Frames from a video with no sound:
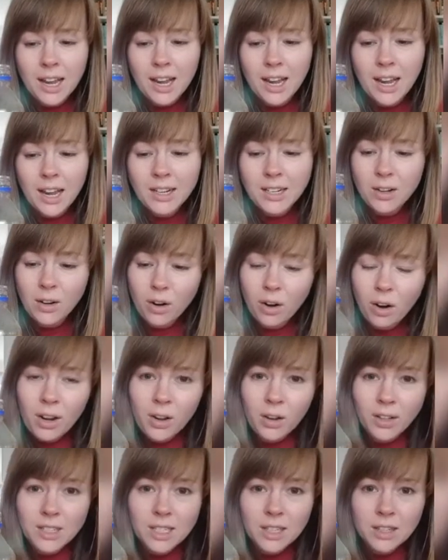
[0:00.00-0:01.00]
And the
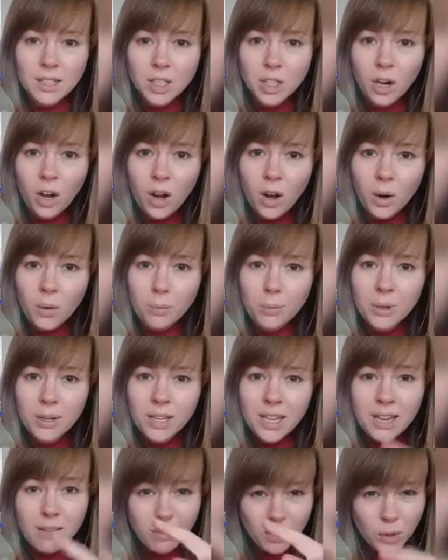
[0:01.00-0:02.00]
oil is at the top.
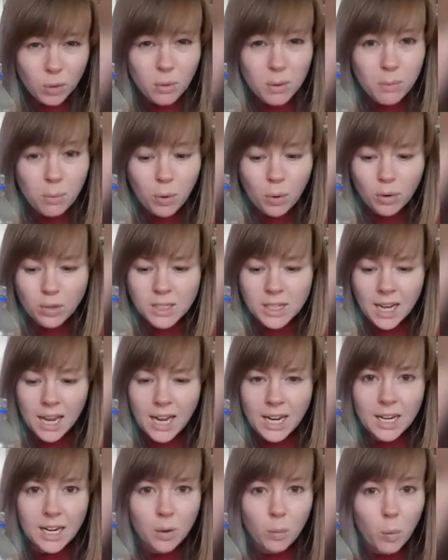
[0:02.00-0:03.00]
Even though we poured it
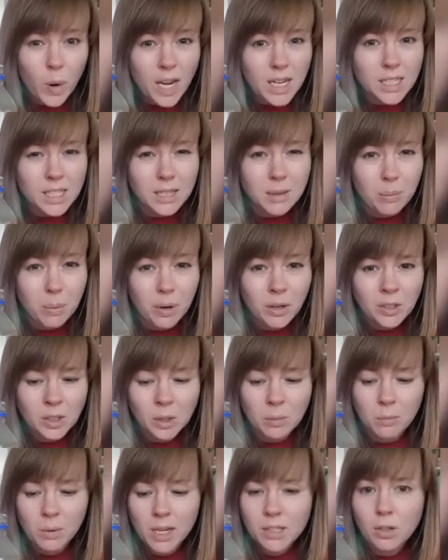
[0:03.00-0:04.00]
in and it went to the
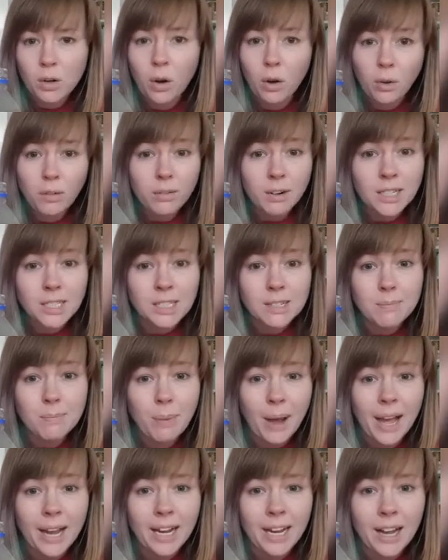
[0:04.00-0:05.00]
bottom, it's all risen
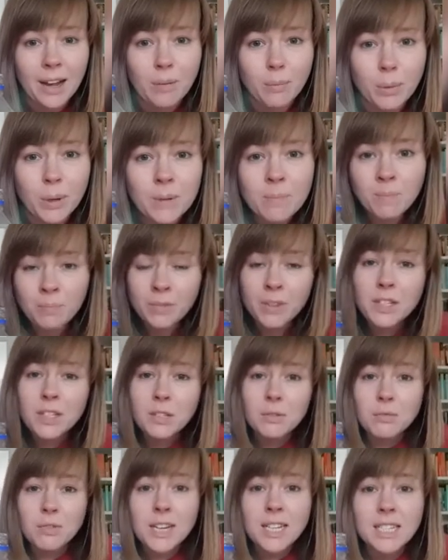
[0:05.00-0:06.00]
back up. And there's a
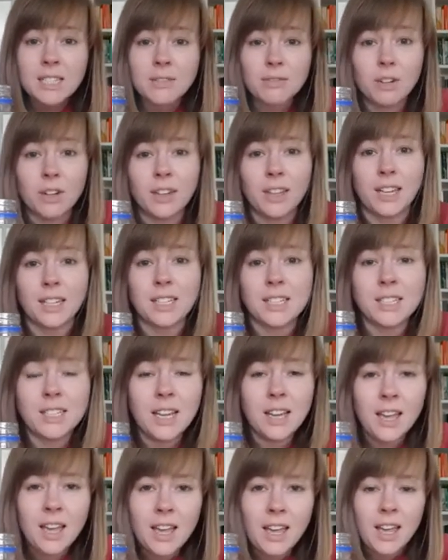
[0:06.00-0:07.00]
reason for this.
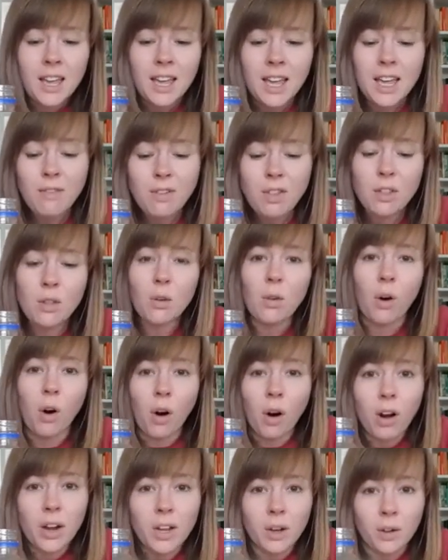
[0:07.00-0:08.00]
Even though
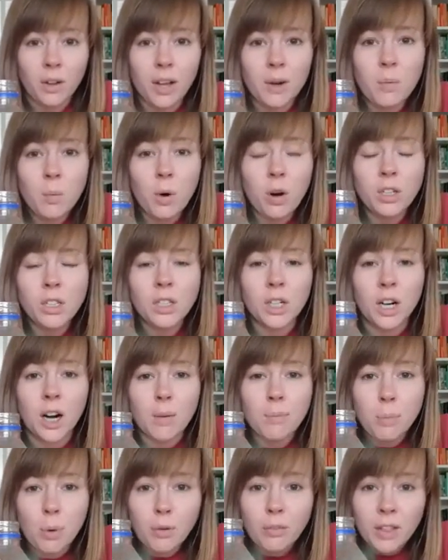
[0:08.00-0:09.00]
oil and water are
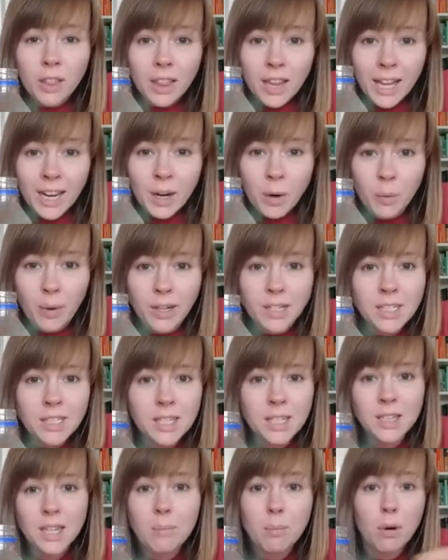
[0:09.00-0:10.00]
both liquids,
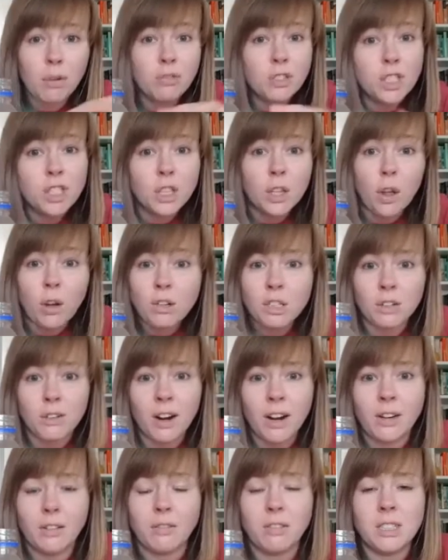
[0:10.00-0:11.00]
they both slosh
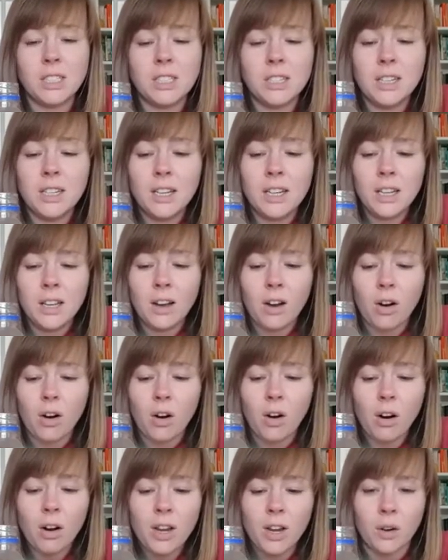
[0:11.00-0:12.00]
around,
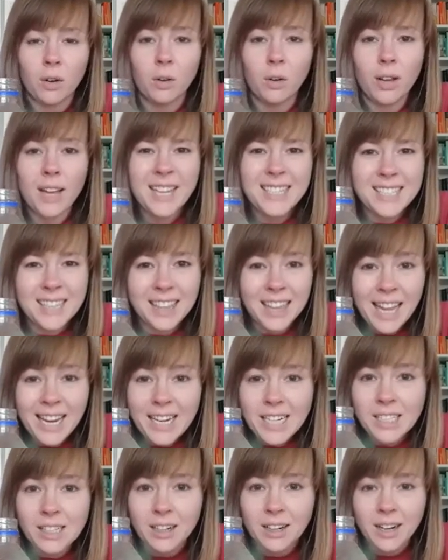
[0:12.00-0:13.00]
oil is
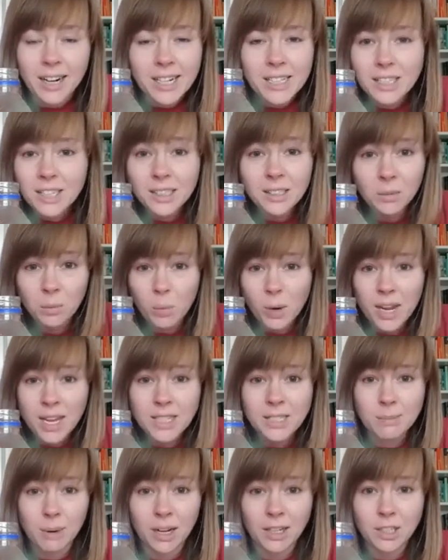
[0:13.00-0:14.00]
lighter, it doesn't weigh
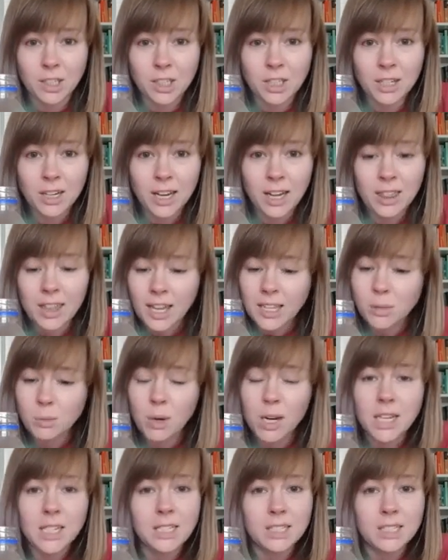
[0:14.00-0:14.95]
as much, and that's why it